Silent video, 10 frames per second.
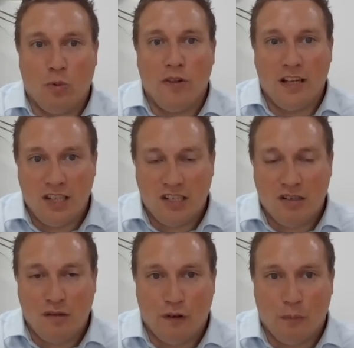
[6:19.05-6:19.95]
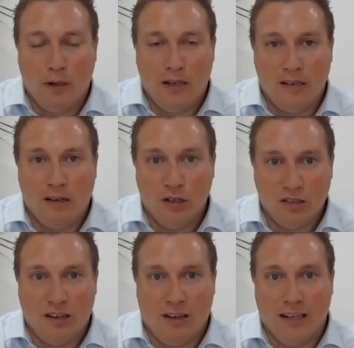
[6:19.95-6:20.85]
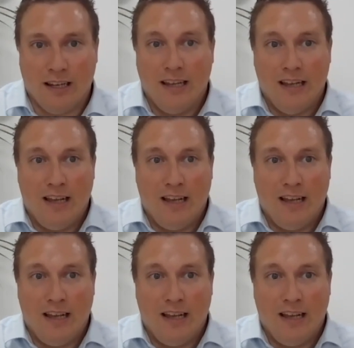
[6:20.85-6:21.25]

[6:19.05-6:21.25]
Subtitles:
what their digital footprint looks like,